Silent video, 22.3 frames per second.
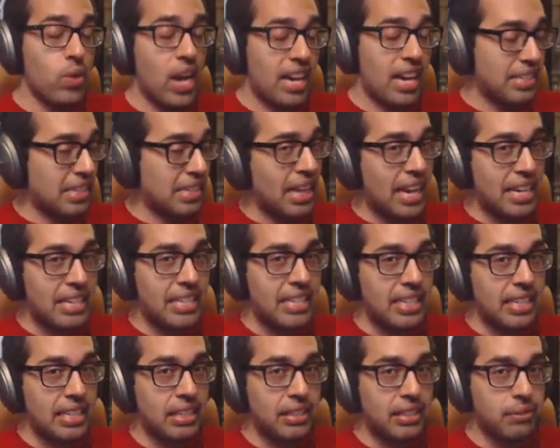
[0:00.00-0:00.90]
If you guys
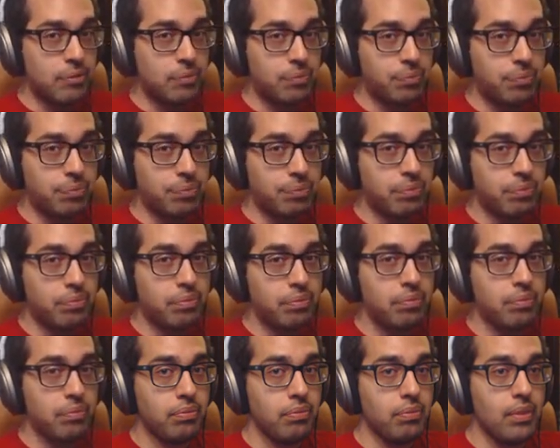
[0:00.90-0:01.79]
liked it,
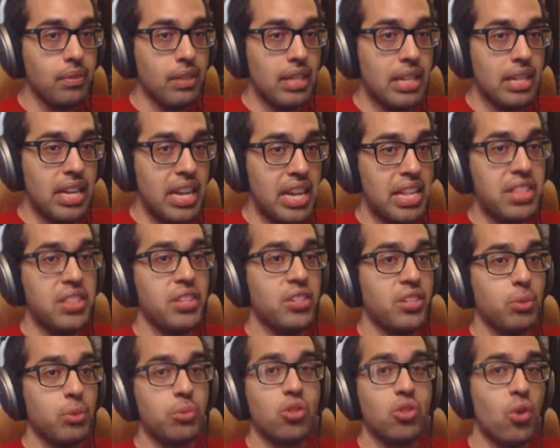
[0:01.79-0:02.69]

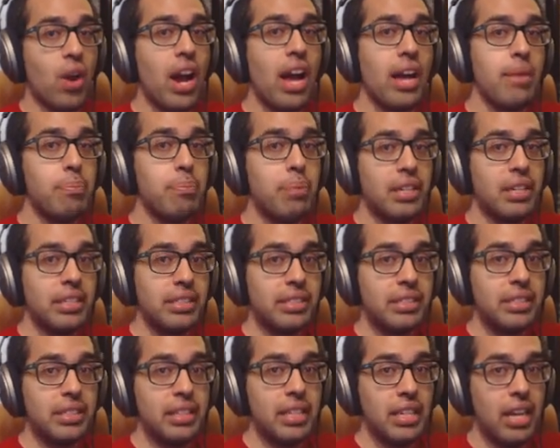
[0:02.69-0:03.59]
hit the subscribe
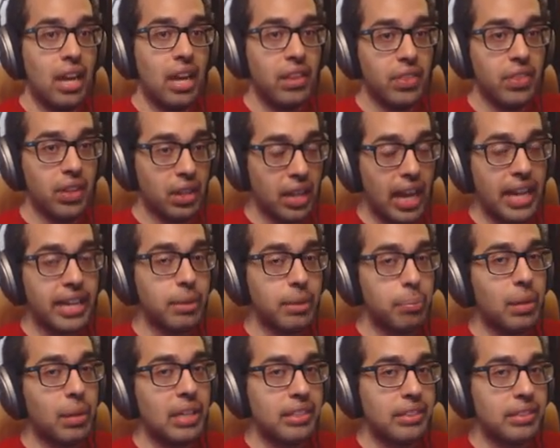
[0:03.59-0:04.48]
button and the
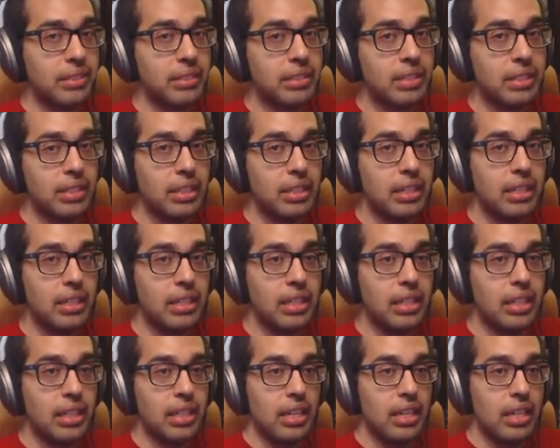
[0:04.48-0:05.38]
like button
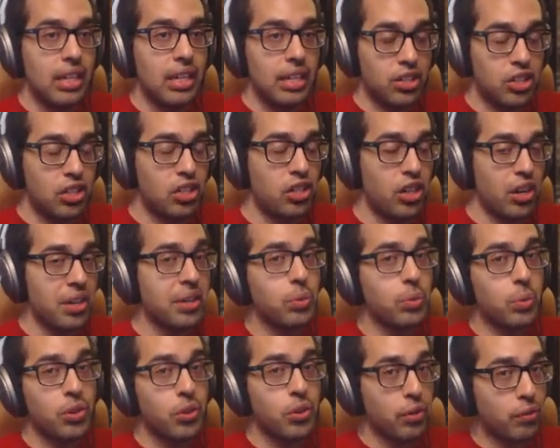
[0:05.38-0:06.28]
and
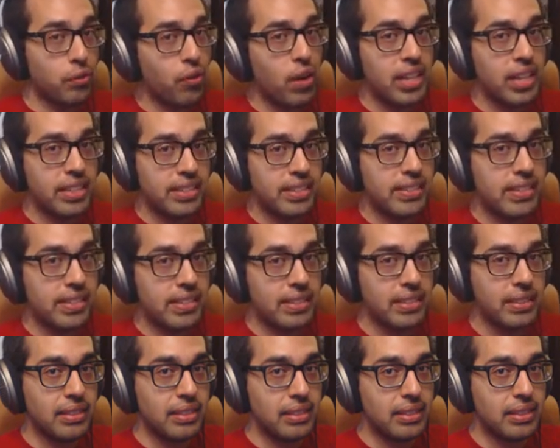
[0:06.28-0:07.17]
share it with your
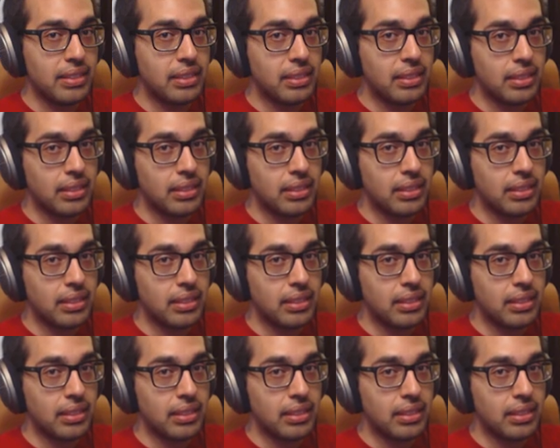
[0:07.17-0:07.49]
friends.